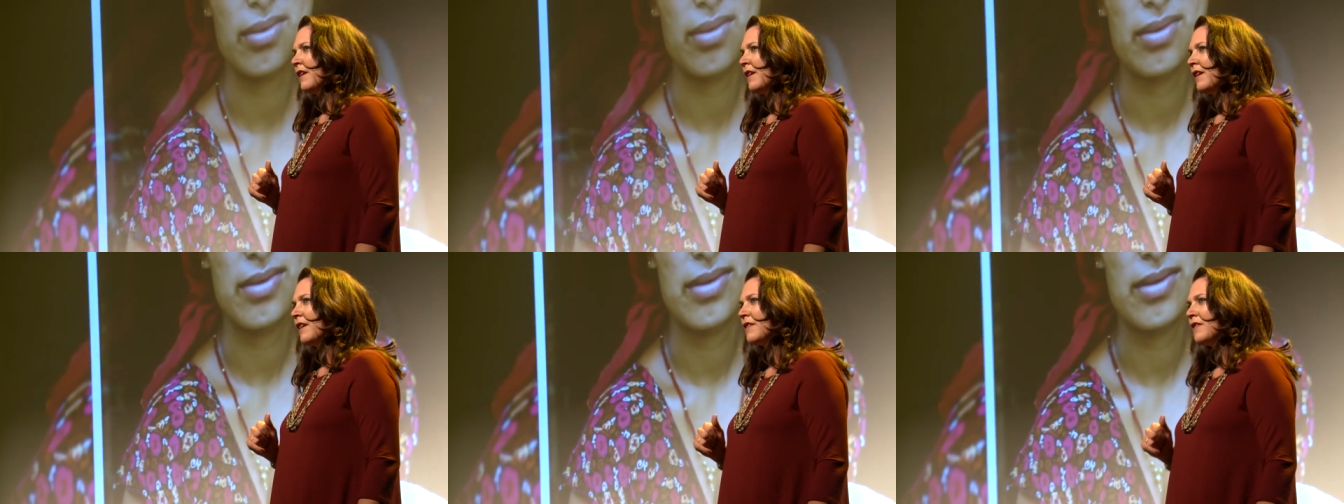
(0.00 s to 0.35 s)

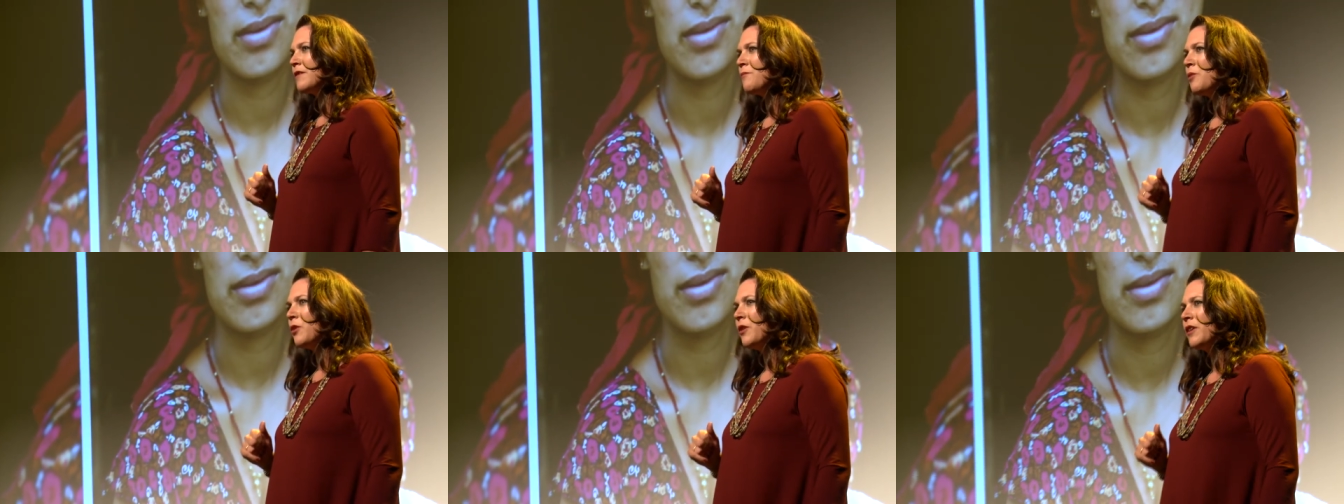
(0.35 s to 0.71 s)
In the
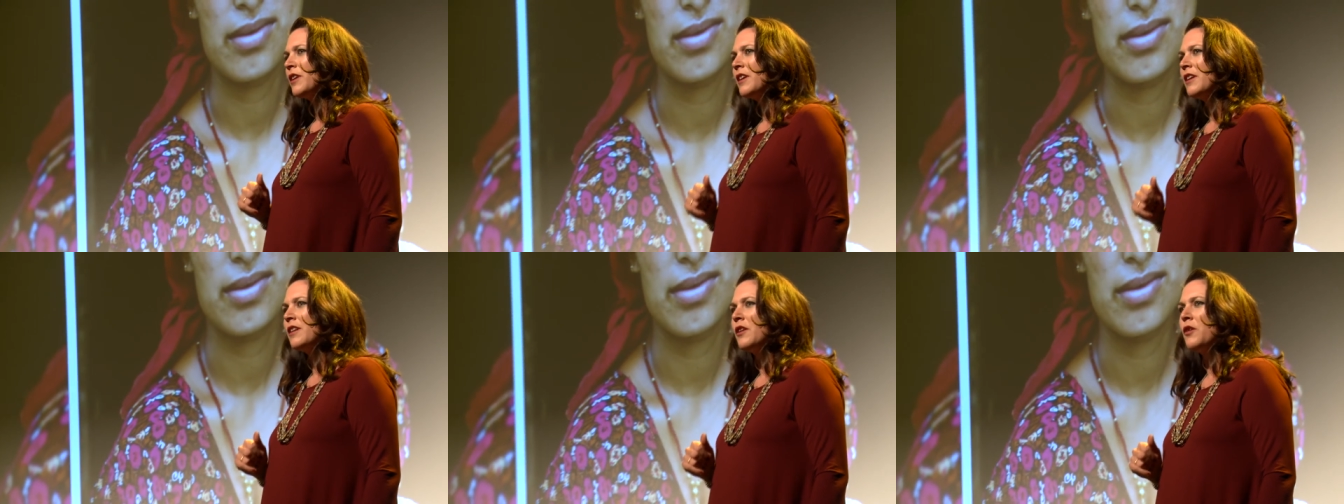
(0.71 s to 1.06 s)

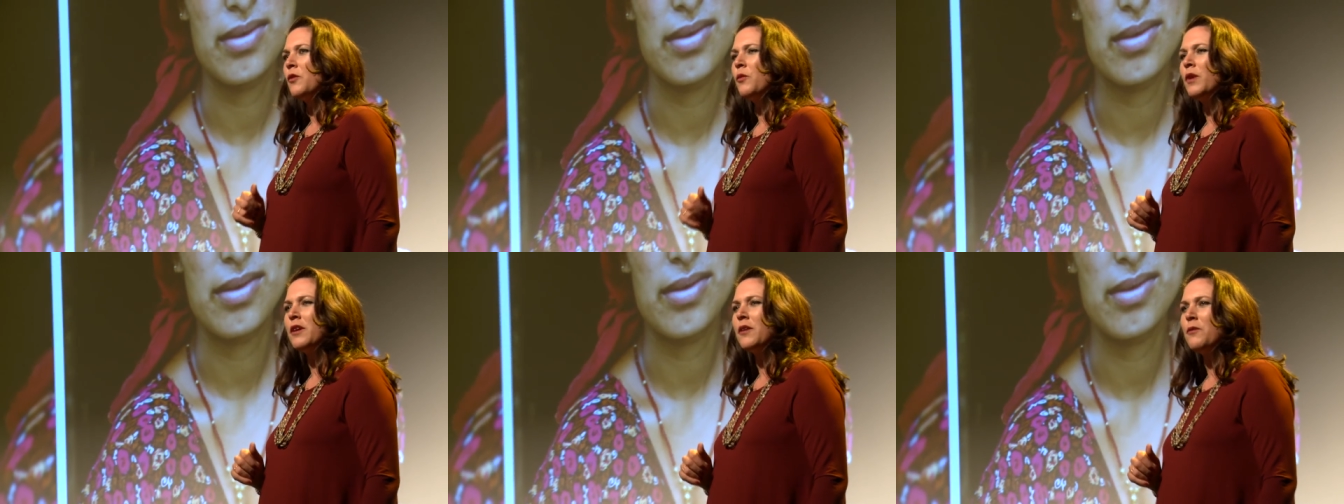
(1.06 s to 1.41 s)
morning,
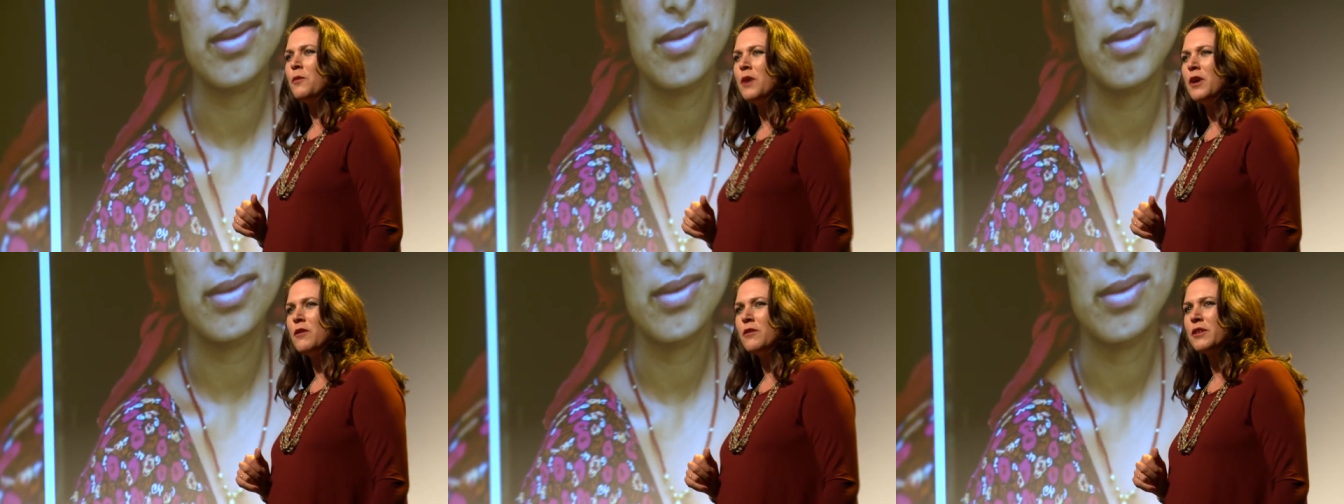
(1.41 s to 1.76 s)
we
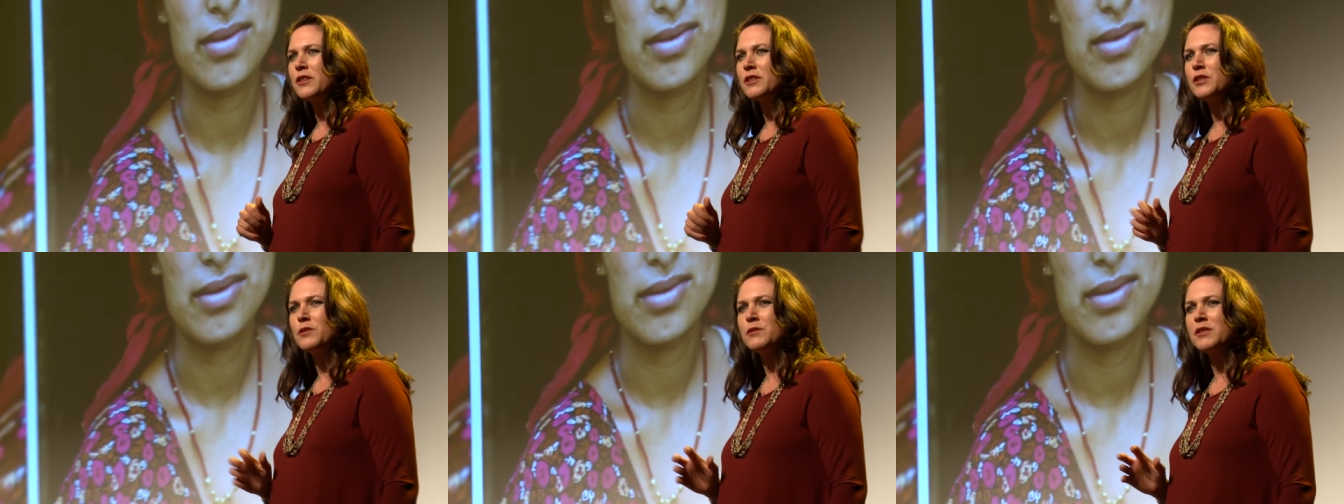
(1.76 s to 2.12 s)
awoke
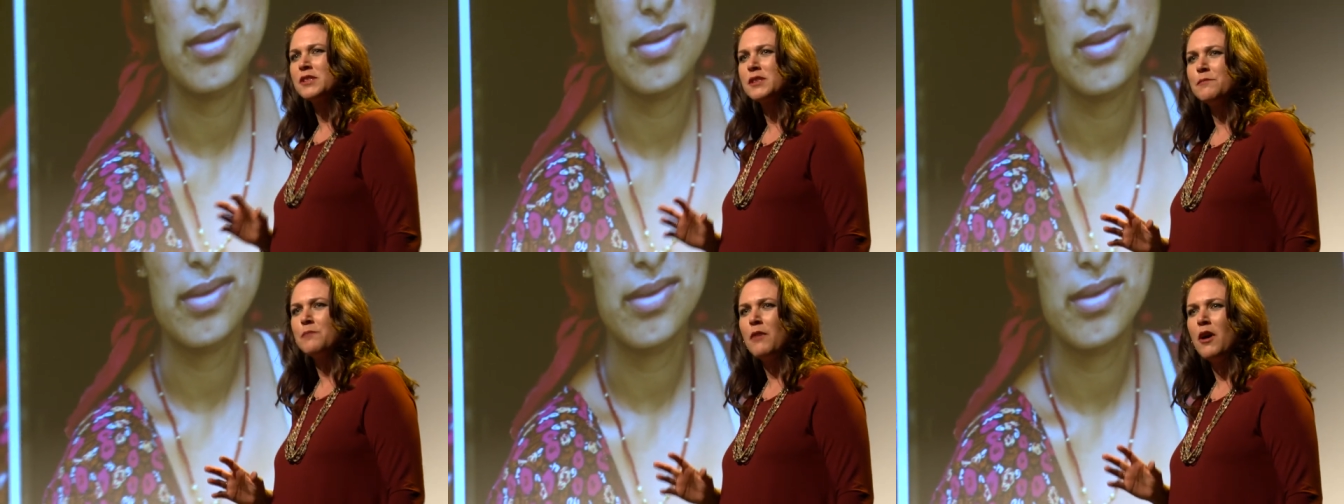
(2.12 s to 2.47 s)
to a
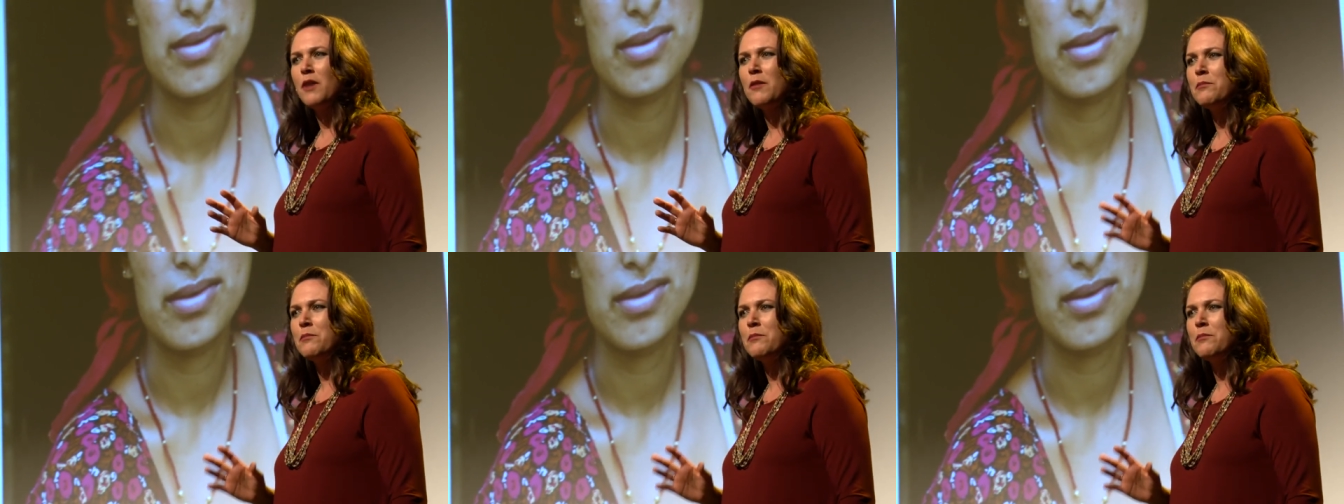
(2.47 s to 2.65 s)
small